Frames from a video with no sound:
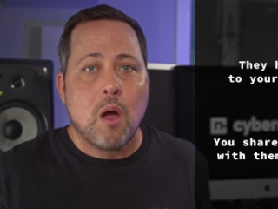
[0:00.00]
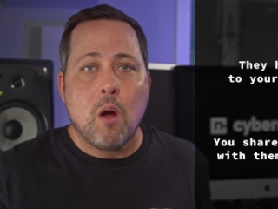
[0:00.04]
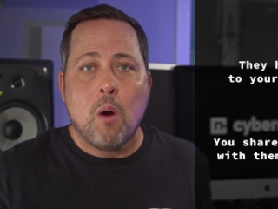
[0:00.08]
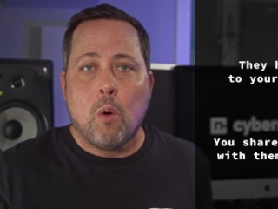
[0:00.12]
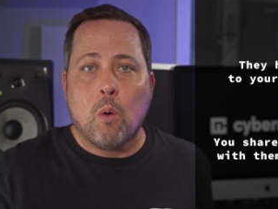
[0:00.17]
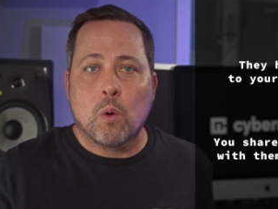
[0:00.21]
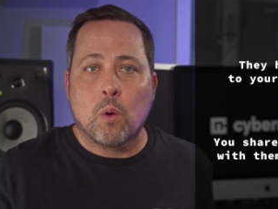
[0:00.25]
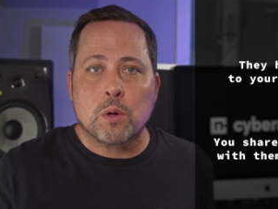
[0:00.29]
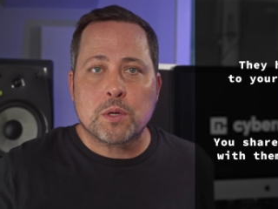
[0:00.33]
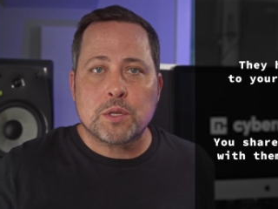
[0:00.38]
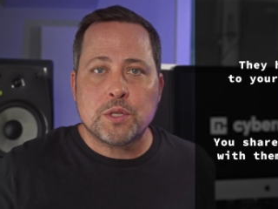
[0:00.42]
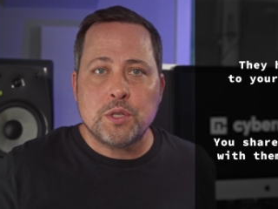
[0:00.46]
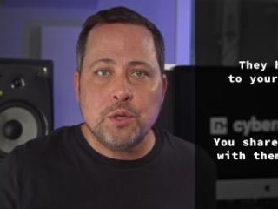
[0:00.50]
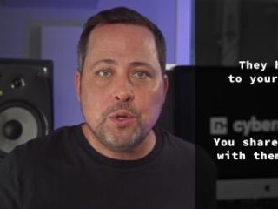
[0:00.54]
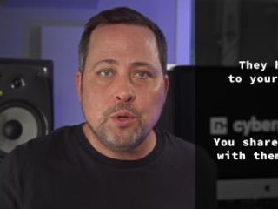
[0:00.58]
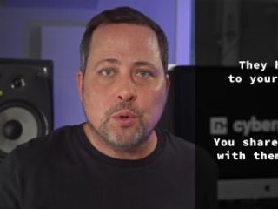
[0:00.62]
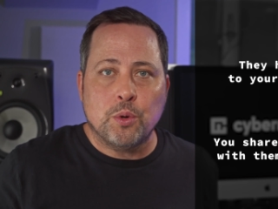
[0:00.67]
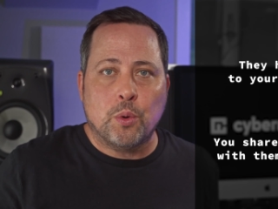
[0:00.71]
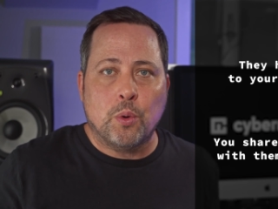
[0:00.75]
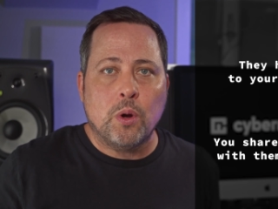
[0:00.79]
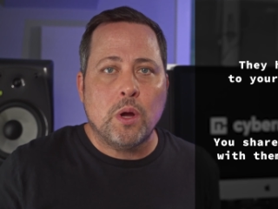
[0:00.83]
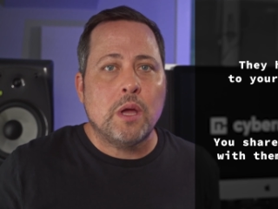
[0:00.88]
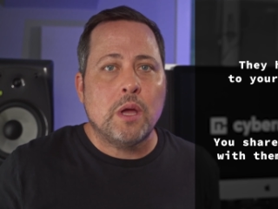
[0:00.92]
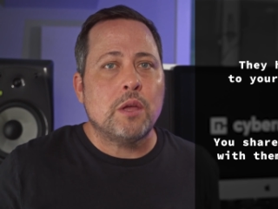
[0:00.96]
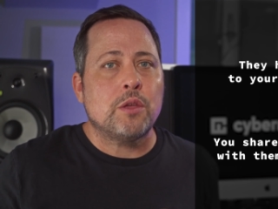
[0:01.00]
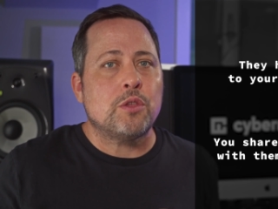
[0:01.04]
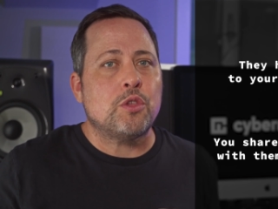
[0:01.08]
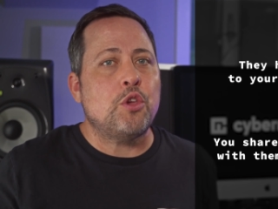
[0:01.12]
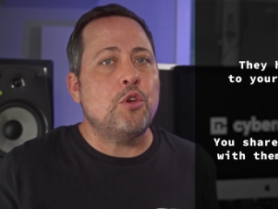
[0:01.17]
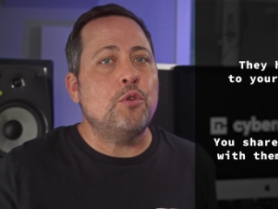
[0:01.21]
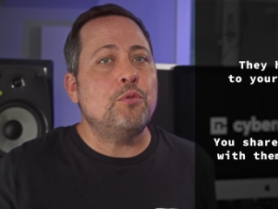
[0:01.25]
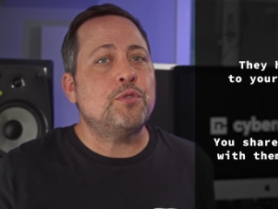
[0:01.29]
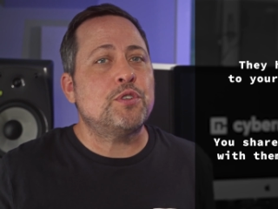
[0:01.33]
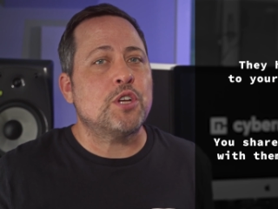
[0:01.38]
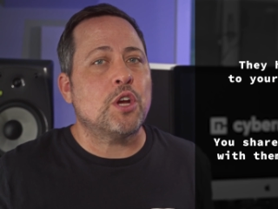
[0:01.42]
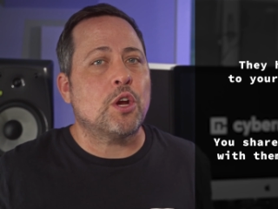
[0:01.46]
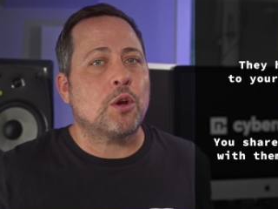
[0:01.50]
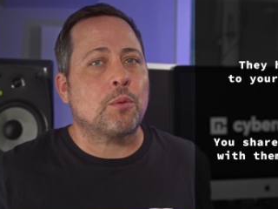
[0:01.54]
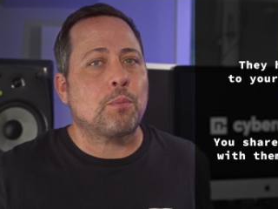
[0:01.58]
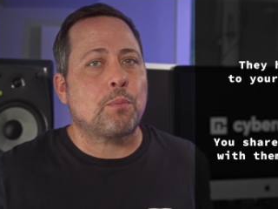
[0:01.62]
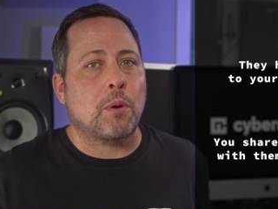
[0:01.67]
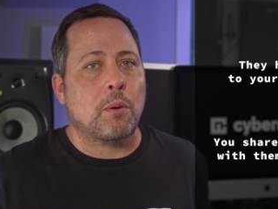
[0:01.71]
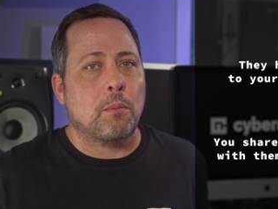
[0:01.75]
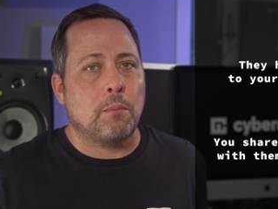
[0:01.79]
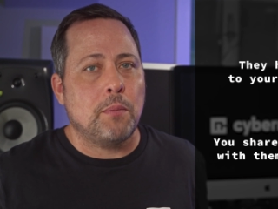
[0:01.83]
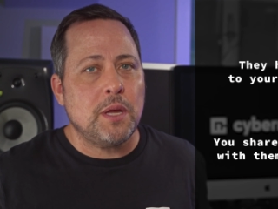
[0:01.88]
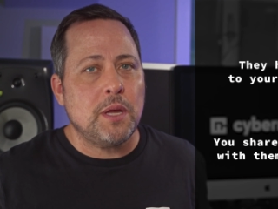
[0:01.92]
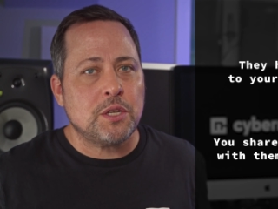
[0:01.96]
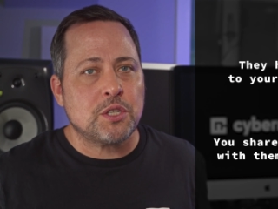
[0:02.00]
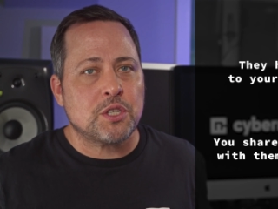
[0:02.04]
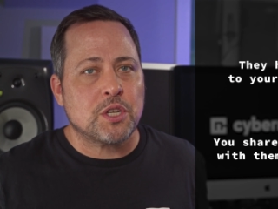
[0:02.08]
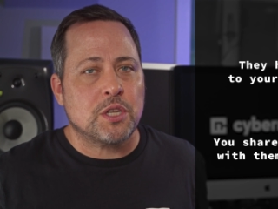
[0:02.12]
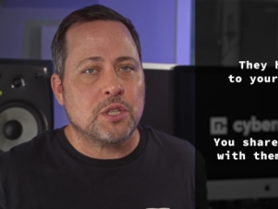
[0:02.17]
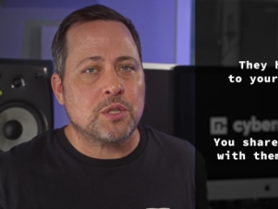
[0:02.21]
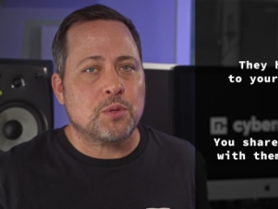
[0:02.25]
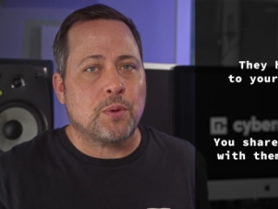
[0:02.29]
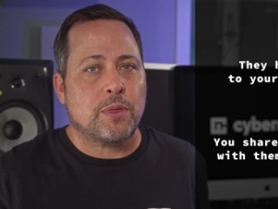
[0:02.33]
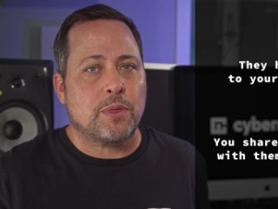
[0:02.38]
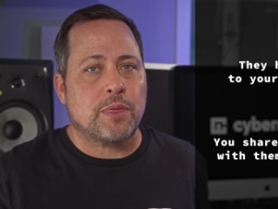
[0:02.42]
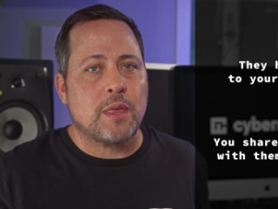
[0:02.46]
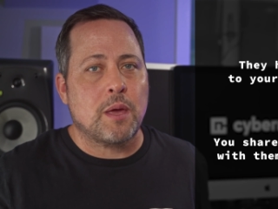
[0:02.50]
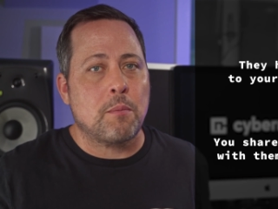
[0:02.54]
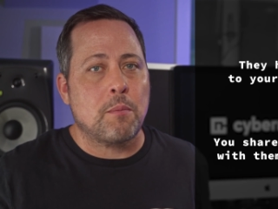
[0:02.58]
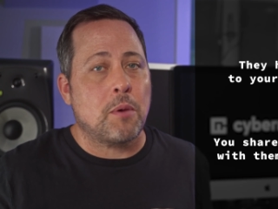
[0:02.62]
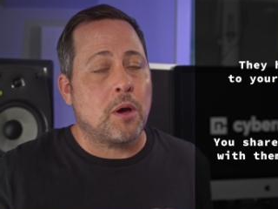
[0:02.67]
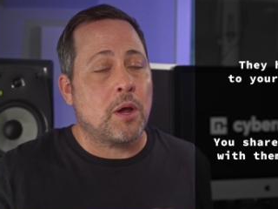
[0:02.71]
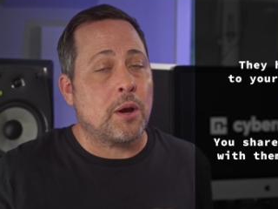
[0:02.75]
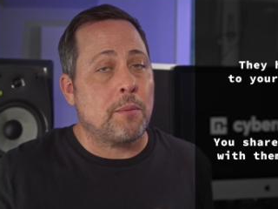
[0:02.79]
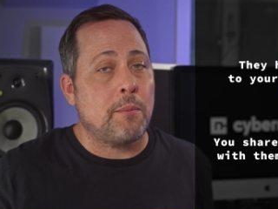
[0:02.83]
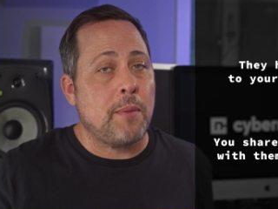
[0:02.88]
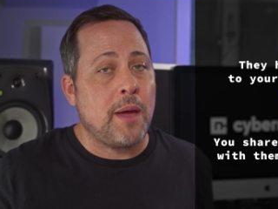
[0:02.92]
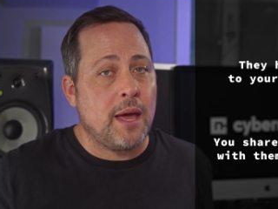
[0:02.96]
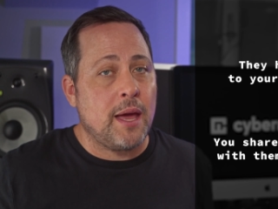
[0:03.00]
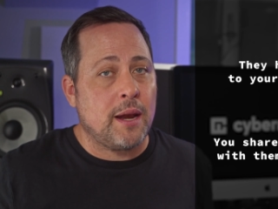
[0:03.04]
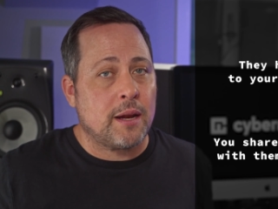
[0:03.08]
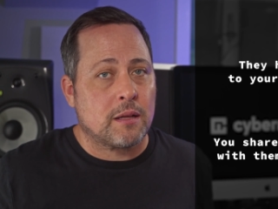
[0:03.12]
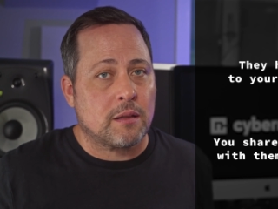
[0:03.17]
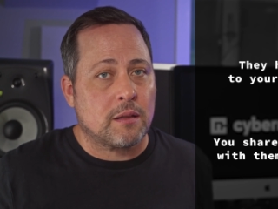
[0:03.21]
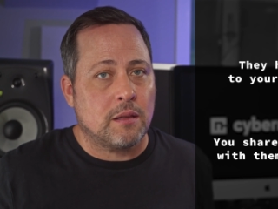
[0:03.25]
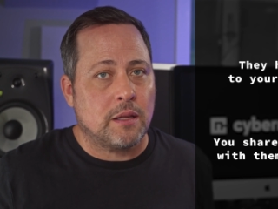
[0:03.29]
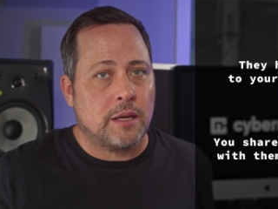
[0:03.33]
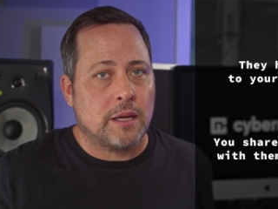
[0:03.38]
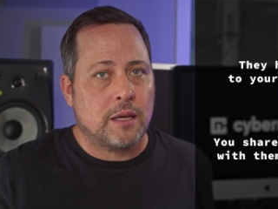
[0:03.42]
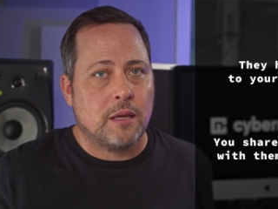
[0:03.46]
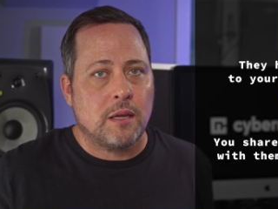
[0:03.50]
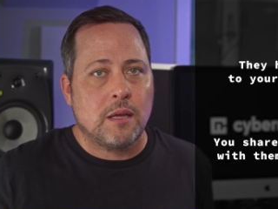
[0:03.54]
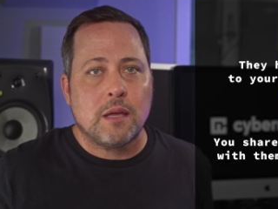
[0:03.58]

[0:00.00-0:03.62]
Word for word: or two, you've shared permissions with them automatically.